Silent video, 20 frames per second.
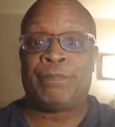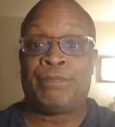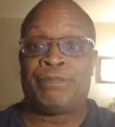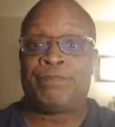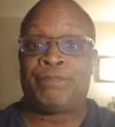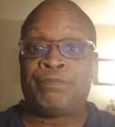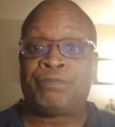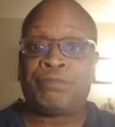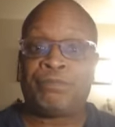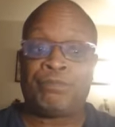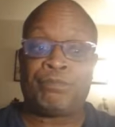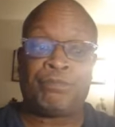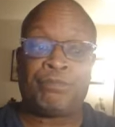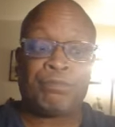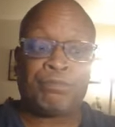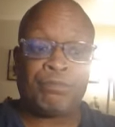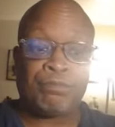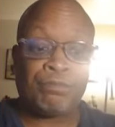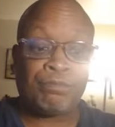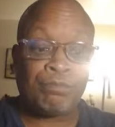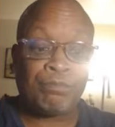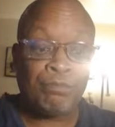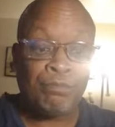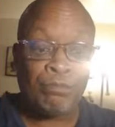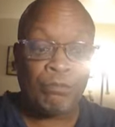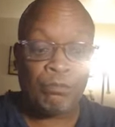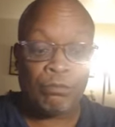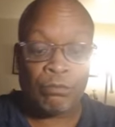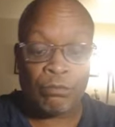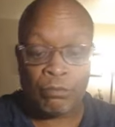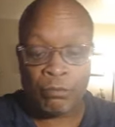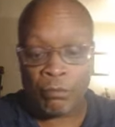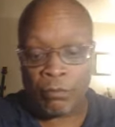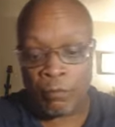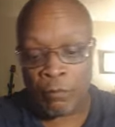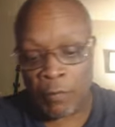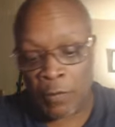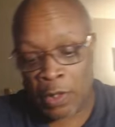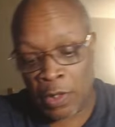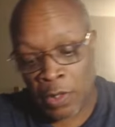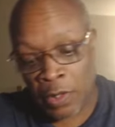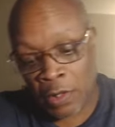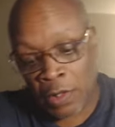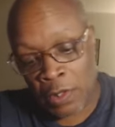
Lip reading: Nobody speaks.